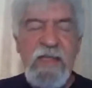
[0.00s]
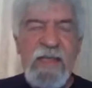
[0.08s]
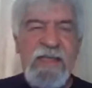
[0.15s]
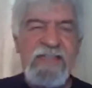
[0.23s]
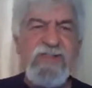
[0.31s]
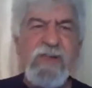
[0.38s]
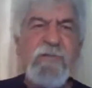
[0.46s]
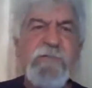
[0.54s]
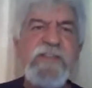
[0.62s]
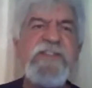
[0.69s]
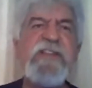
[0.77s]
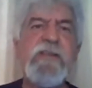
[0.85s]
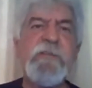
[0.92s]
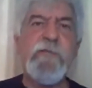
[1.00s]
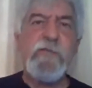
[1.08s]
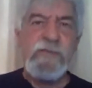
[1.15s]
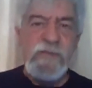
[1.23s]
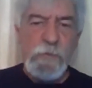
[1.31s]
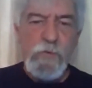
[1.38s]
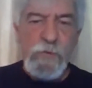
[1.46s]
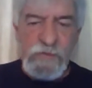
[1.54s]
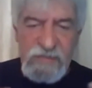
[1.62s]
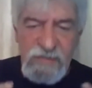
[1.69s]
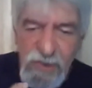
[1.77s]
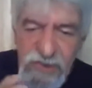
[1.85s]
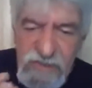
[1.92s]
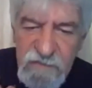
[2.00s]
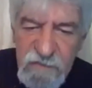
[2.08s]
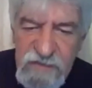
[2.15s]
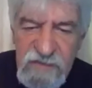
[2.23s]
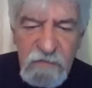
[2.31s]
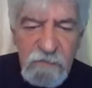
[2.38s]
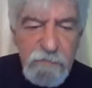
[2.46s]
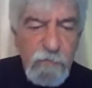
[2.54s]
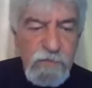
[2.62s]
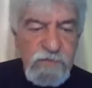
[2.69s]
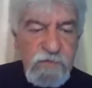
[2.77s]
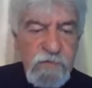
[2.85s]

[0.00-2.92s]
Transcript: And it's not a physical force, number one. It's not a physical force.